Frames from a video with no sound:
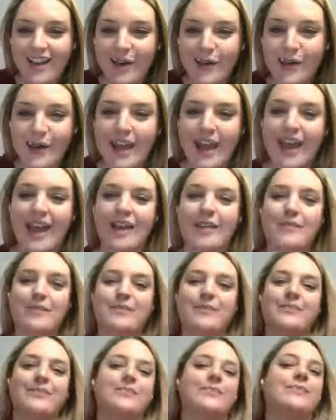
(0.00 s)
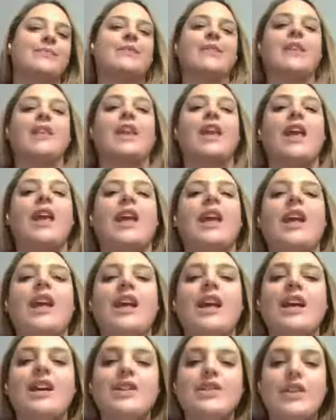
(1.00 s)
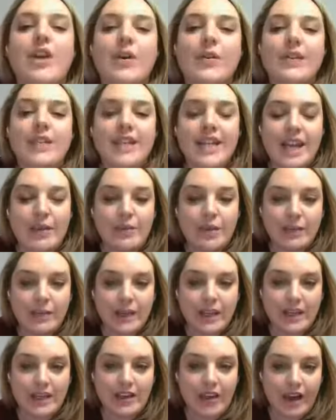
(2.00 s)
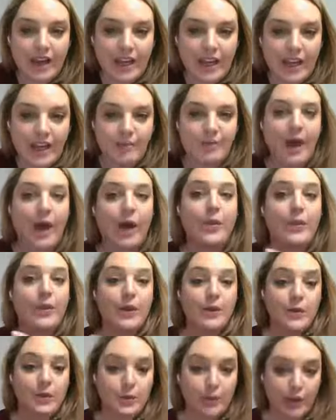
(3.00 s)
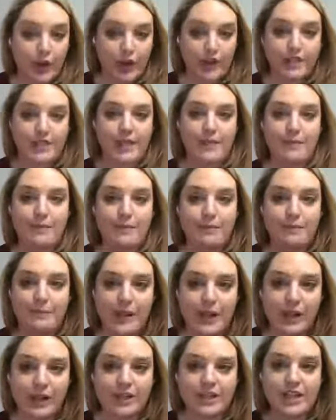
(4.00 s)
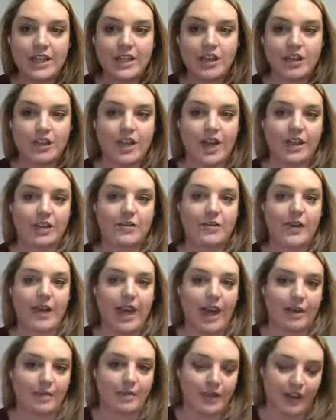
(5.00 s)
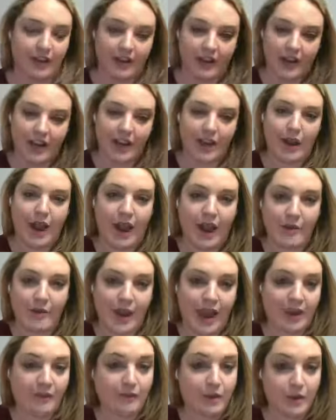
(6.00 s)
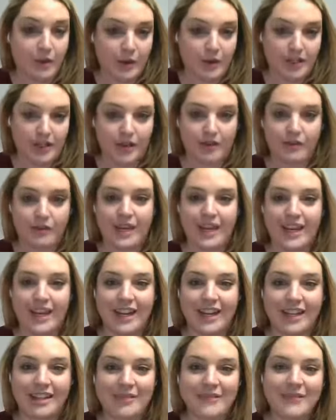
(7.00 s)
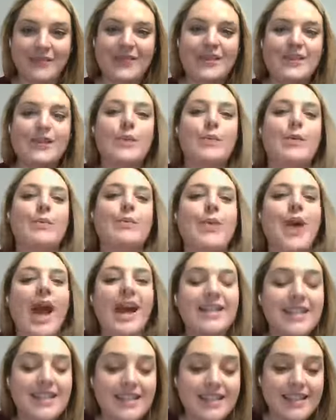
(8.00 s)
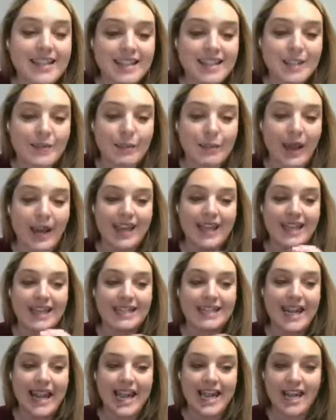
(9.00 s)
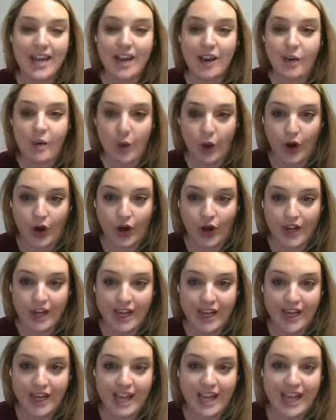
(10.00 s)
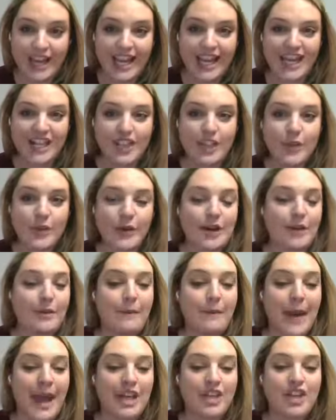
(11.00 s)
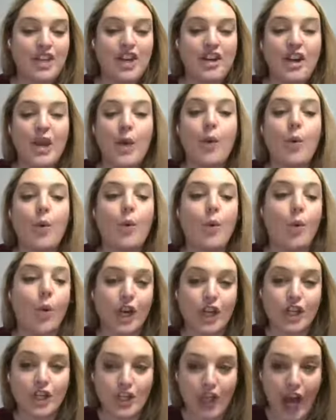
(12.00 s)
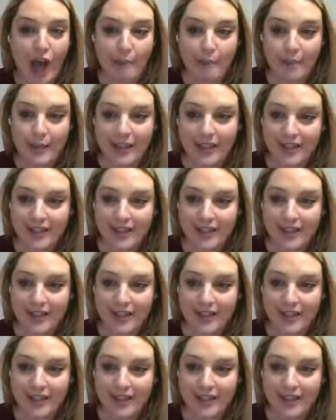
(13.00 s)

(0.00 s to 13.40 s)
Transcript: Okay. So today we'll be talking about those words and building your child's vocabulary after we're done reading. So we'll practice this by taking a word into an imaginary workshop.